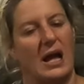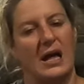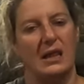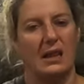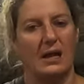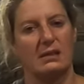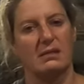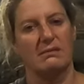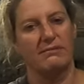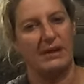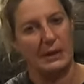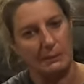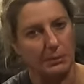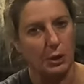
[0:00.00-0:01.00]
I like the
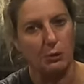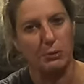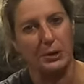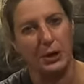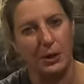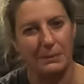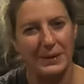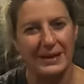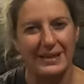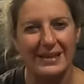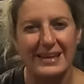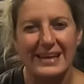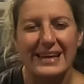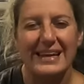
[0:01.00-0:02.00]
fan blowing on
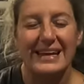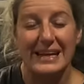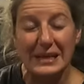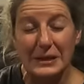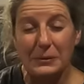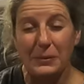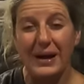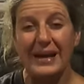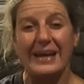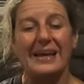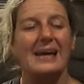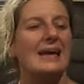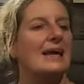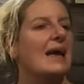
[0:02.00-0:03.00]
me
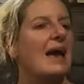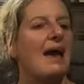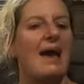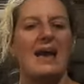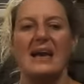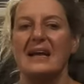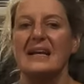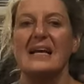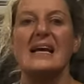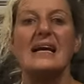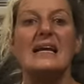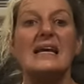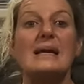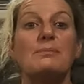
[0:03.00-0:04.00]
anyway. And
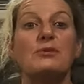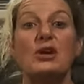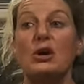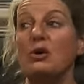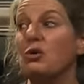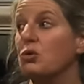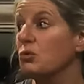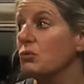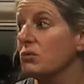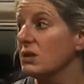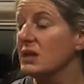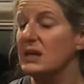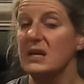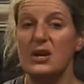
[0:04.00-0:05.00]
it keeps it
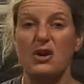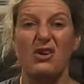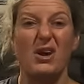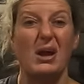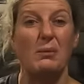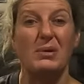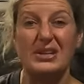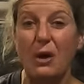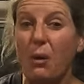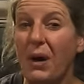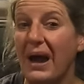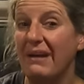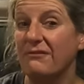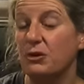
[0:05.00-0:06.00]
cool in here and we
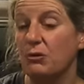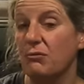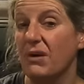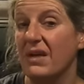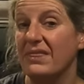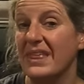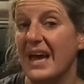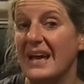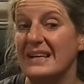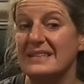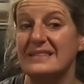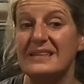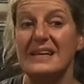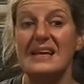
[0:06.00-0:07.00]
don't have to run the
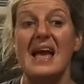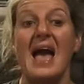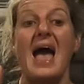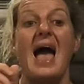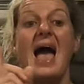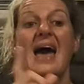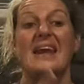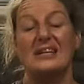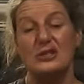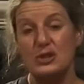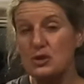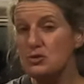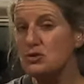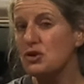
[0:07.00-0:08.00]
AC. And I
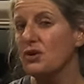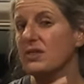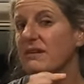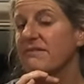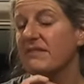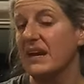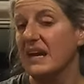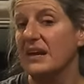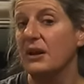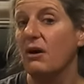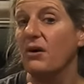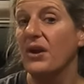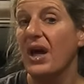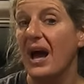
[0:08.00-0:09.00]
do turn the
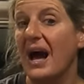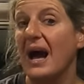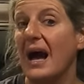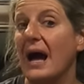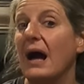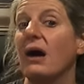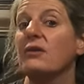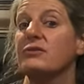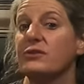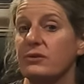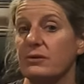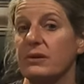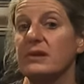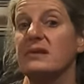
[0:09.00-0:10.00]
fan on high
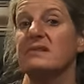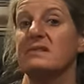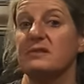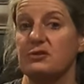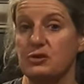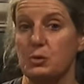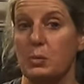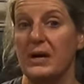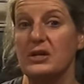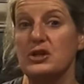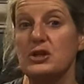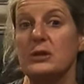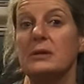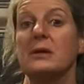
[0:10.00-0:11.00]
during this
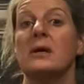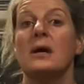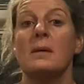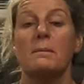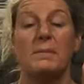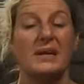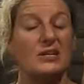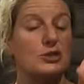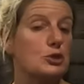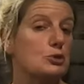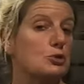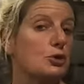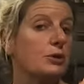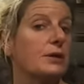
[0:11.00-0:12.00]
situation, but I
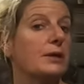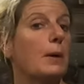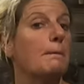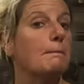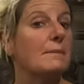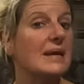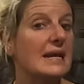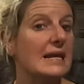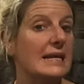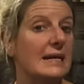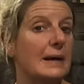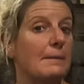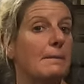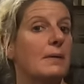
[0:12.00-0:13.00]
do turn it on
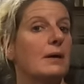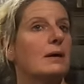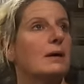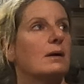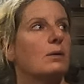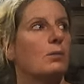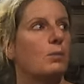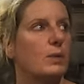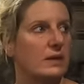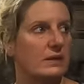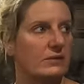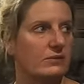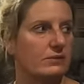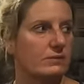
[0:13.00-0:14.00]
medium
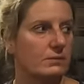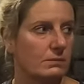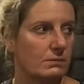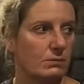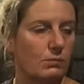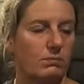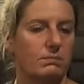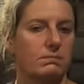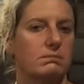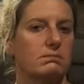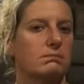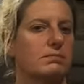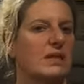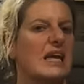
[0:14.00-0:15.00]
when it's
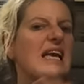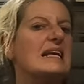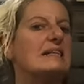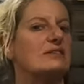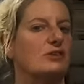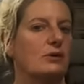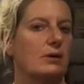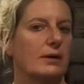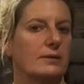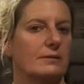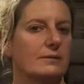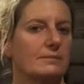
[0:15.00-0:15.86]
the heat's on.